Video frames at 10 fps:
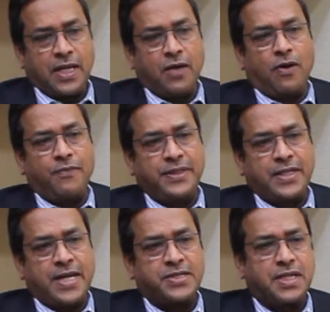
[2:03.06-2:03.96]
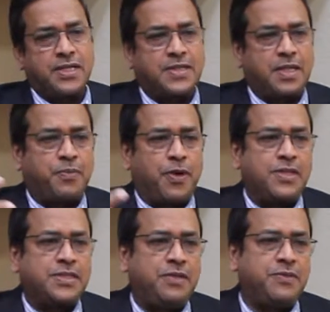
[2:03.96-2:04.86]
along with the National Design
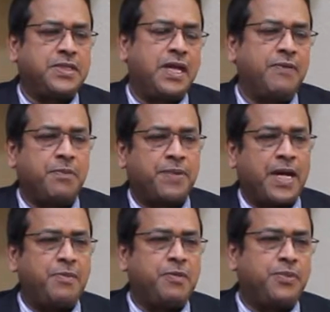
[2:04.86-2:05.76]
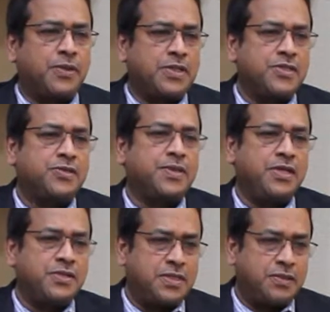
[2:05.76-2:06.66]
Policy, which gave a prime importance to the
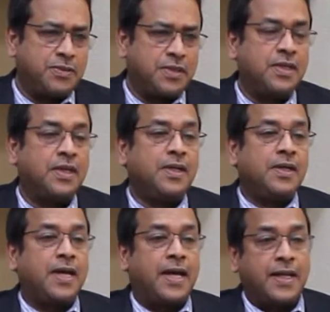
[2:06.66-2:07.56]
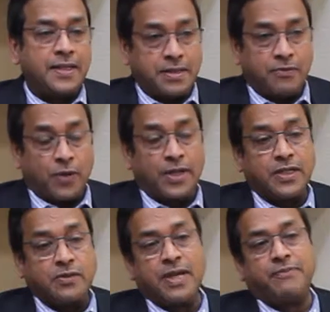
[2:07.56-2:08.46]
institute, and what
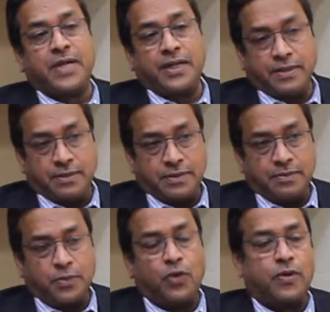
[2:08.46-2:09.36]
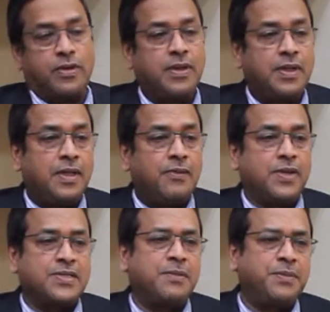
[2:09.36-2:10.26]
it could have done more
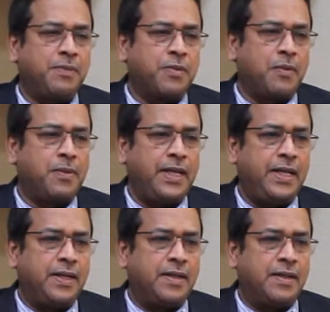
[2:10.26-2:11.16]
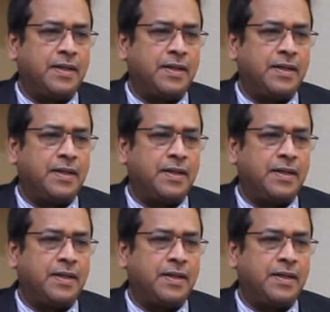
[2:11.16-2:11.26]
was something probably,